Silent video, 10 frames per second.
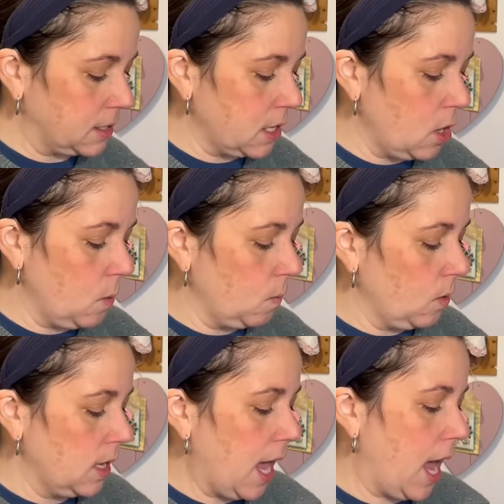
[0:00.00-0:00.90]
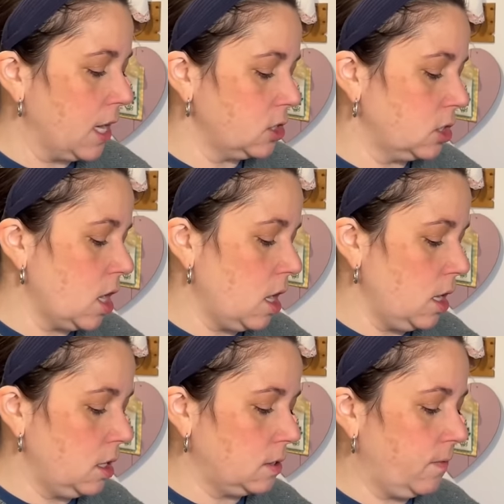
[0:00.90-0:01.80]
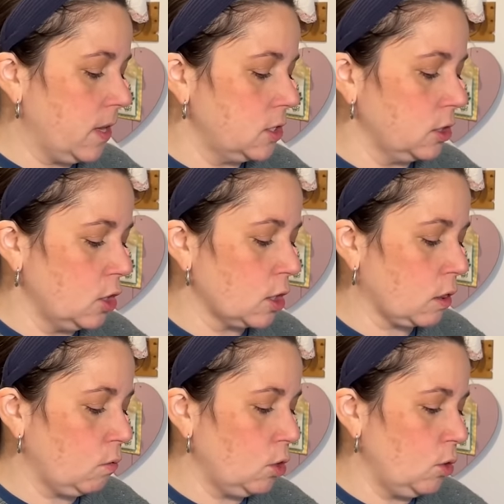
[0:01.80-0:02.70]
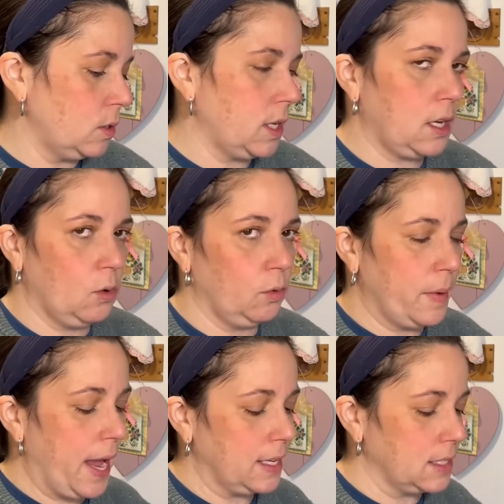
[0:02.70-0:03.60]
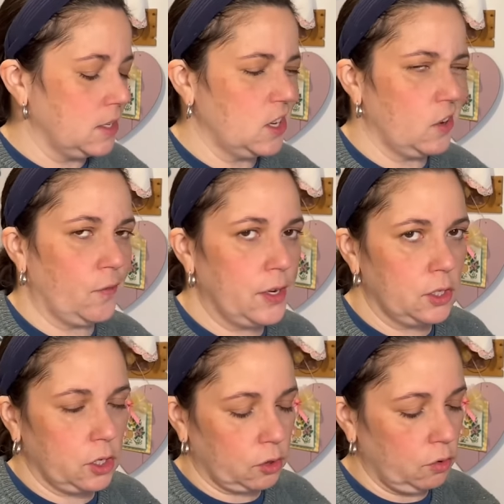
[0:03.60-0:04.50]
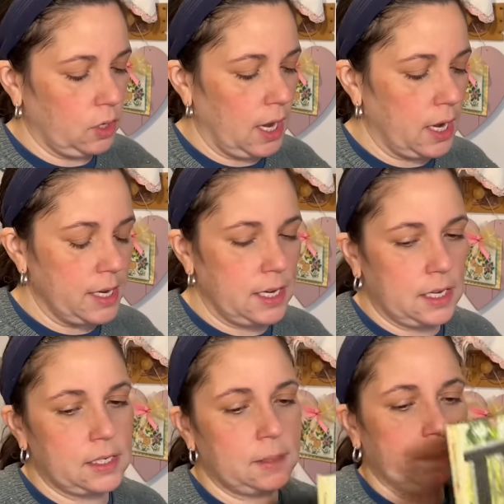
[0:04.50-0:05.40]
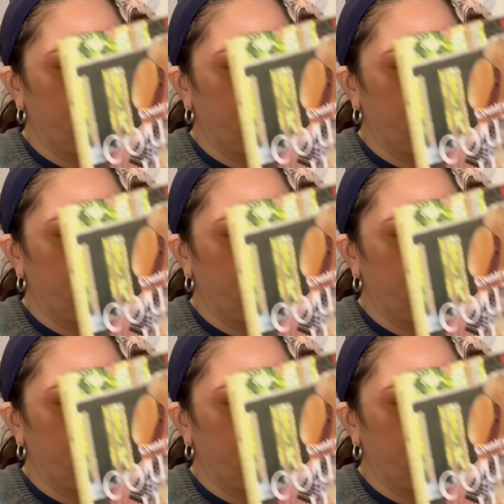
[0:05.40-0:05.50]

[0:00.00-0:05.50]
So yeah, I just thought it's fun to look through. It's like an old magazine, you know, fun to look through to get ideas.